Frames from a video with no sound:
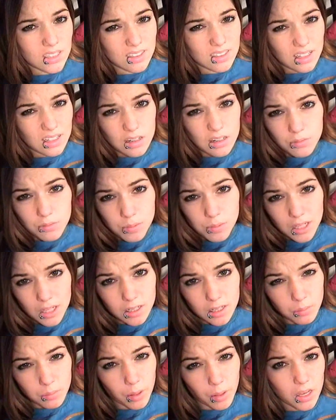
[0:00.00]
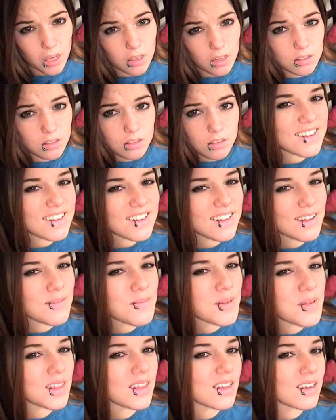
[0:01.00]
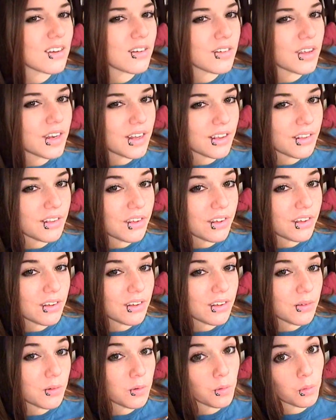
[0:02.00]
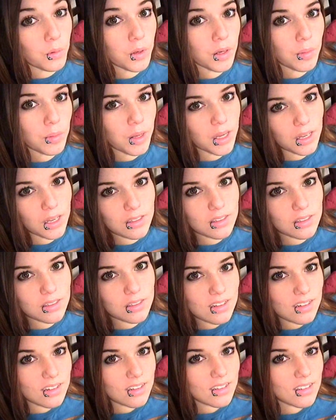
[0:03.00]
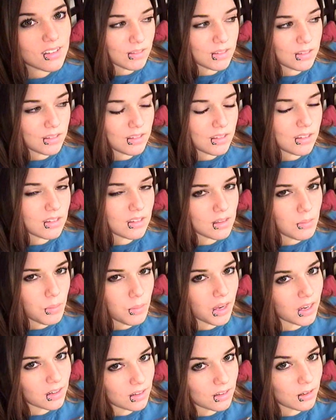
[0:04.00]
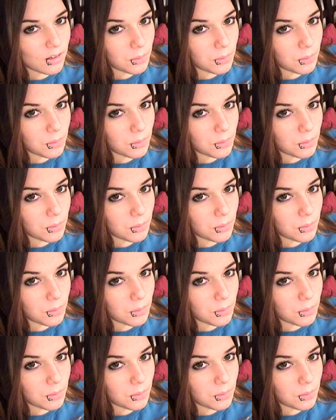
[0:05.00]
Instead of playing bass? Does that mean that you're getting, like, rebased? It's a band